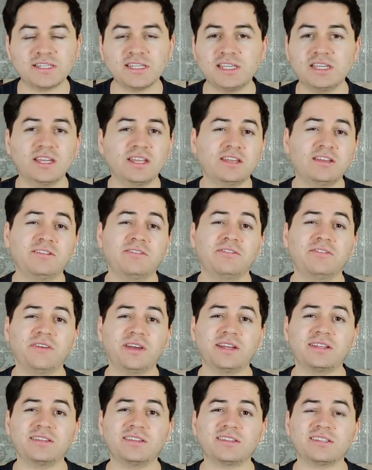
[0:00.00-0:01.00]
And in
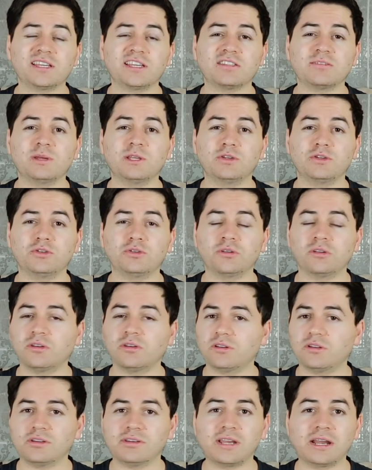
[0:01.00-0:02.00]
fact, this has been
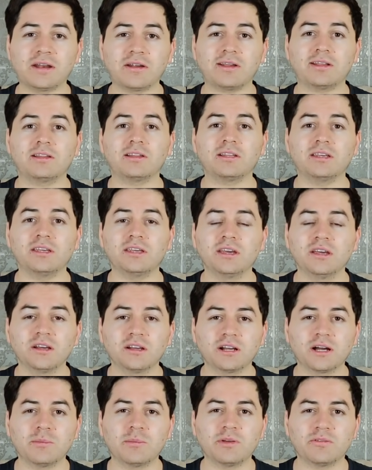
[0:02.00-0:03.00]
directly
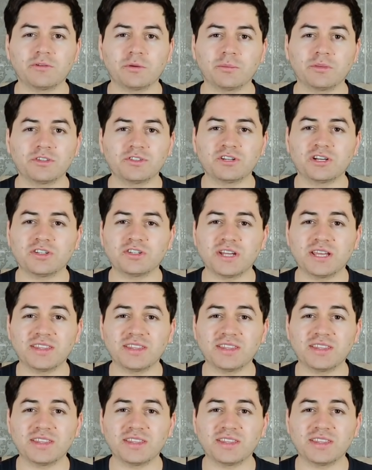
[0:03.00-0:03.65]
coming from the judge,